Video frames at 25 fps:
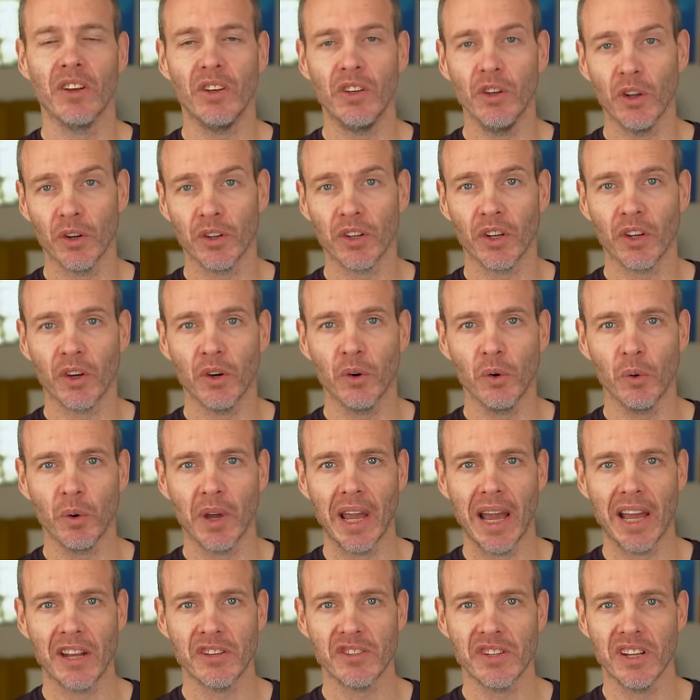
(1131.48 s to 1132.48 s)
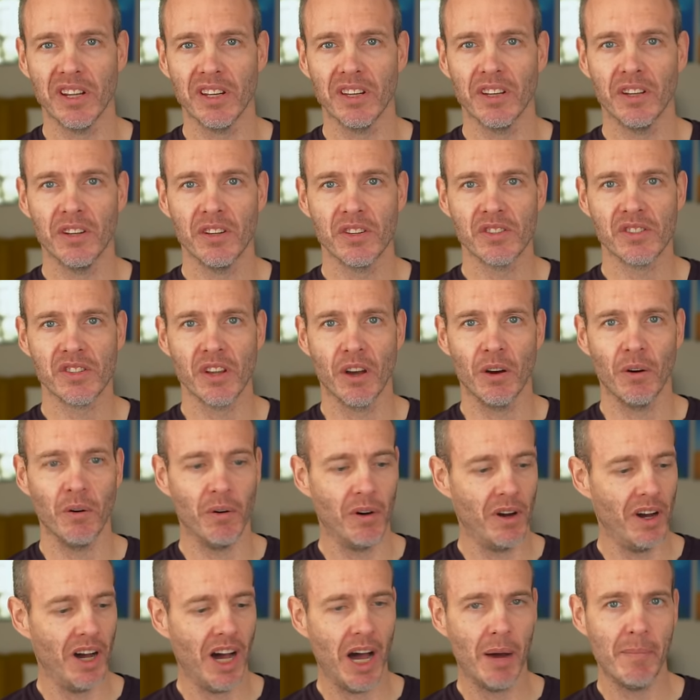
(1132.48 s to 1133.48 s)
not a cool gadget.
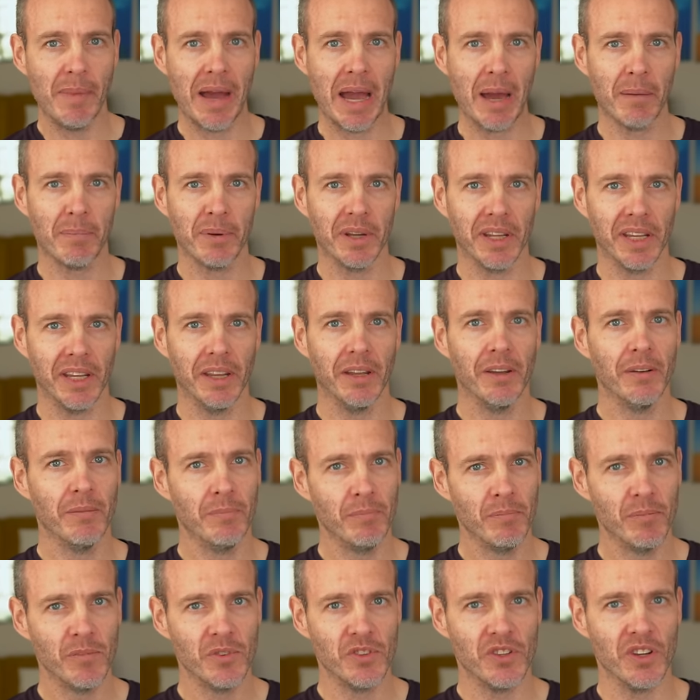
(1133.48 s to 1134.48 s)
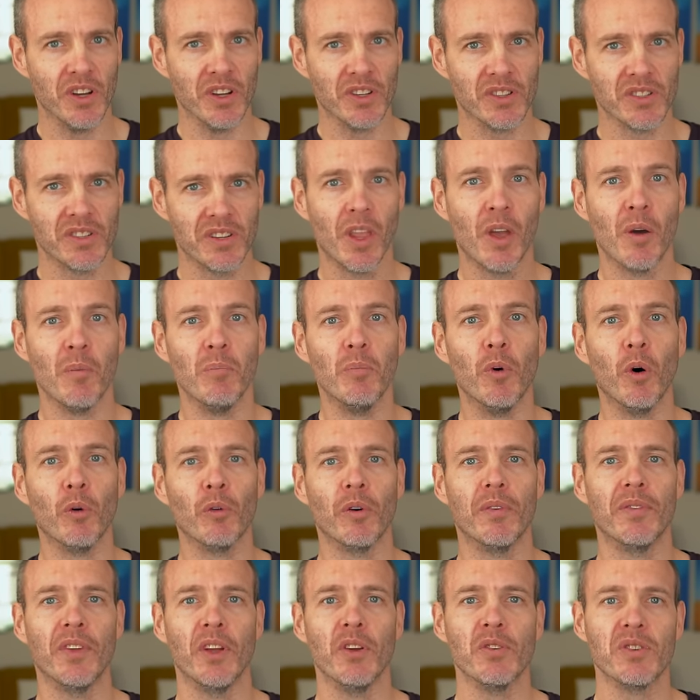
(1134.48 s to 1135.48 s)
So I'm happy. Just.
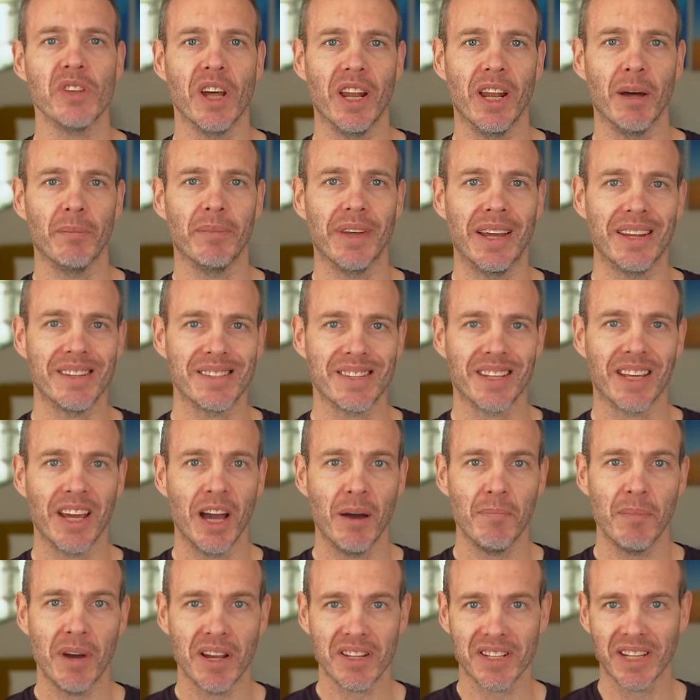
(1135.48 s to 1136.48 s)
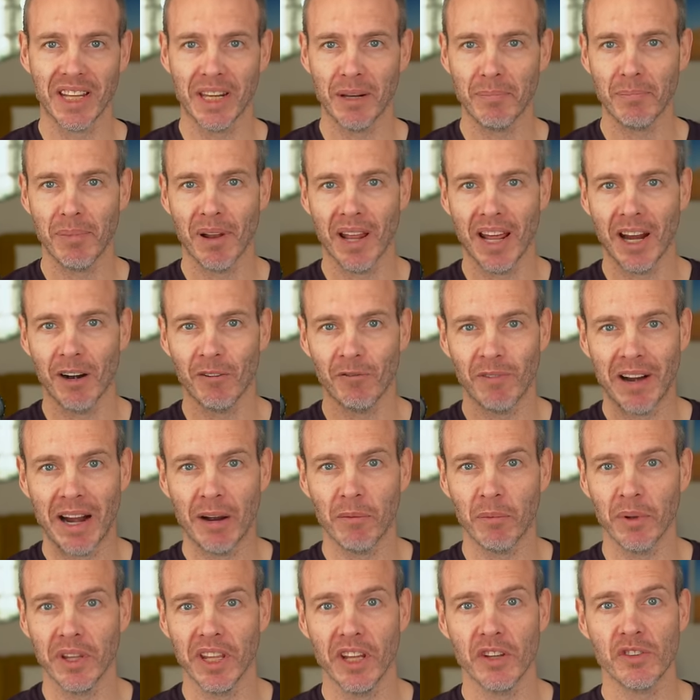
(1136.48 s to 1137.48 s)
More reviews and updates to come as I get to play
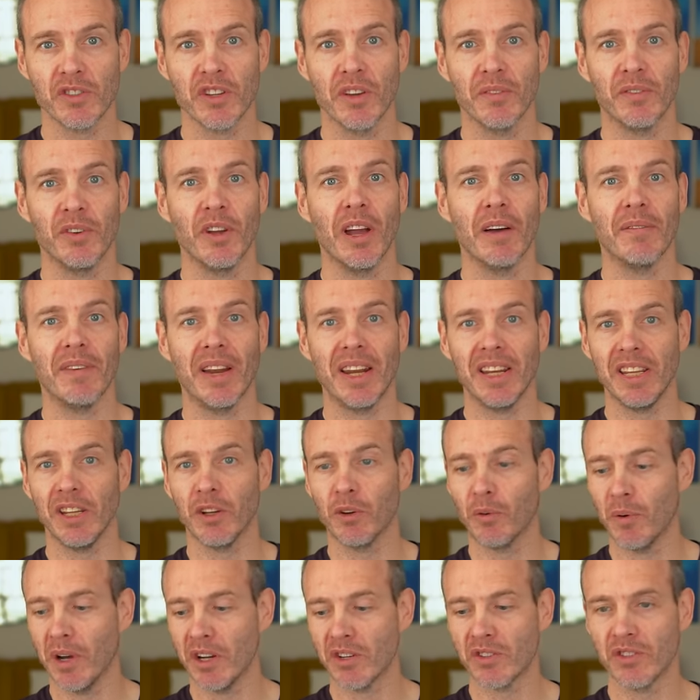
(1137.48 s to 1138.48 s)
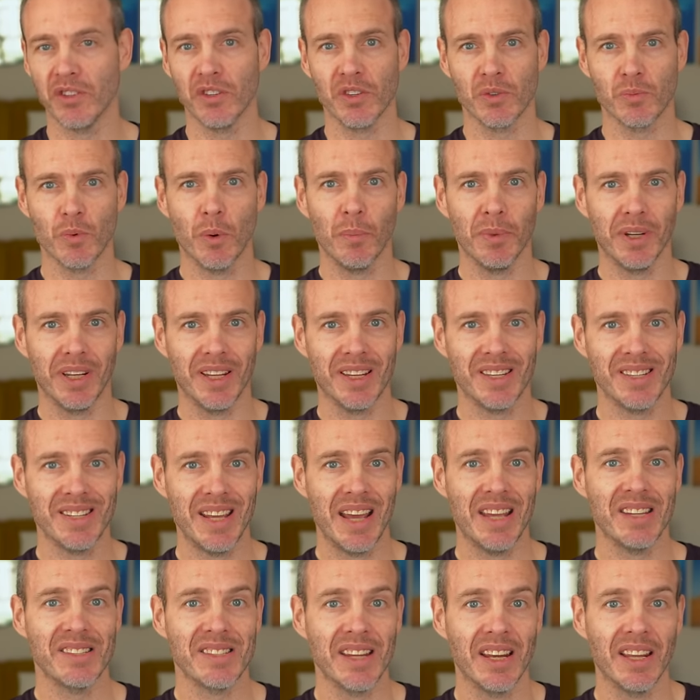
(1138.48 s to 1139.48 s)
around with it. So if you have any questions, want me to
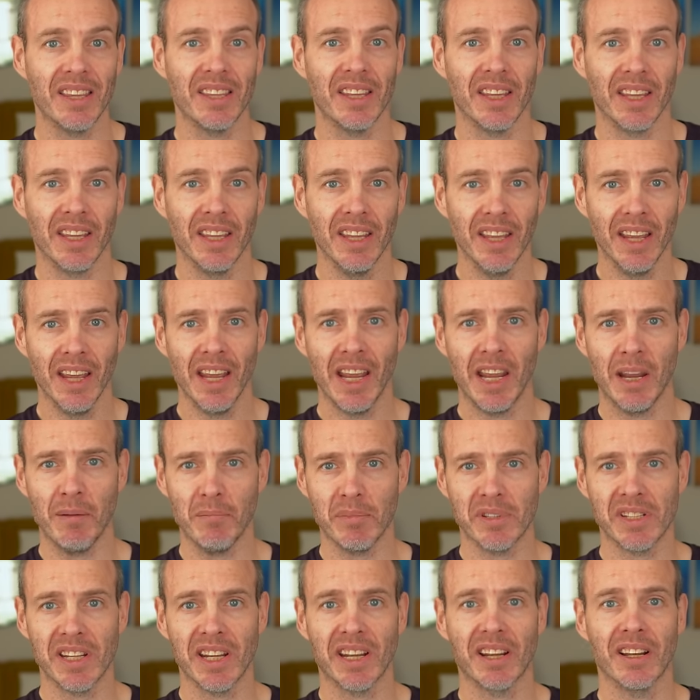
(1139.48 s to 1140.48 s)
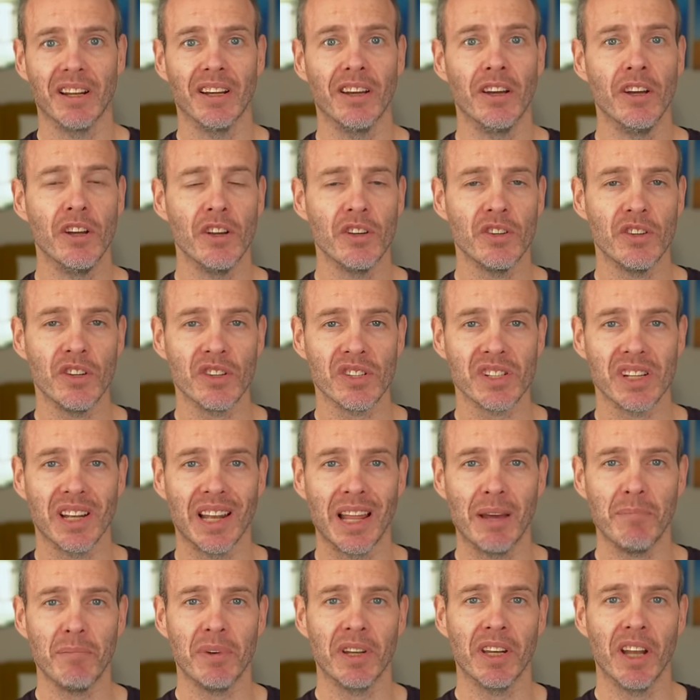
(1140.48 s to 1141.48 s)
test anything in particular, just
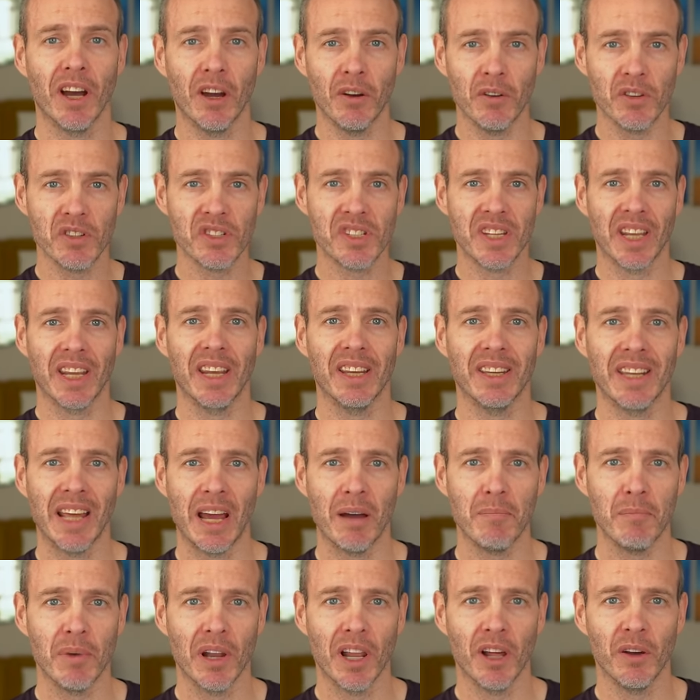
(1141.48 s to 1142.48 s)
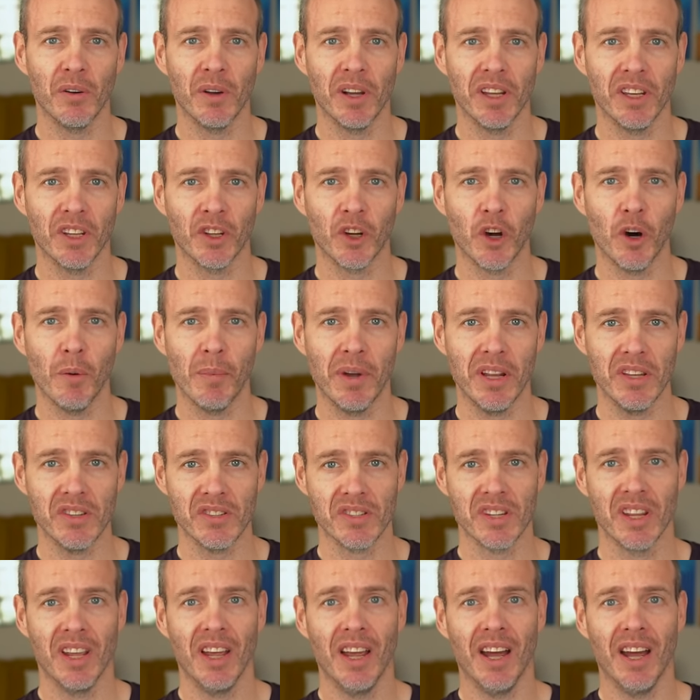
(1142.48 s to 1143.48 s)
let me know. Stick it down below in the comments.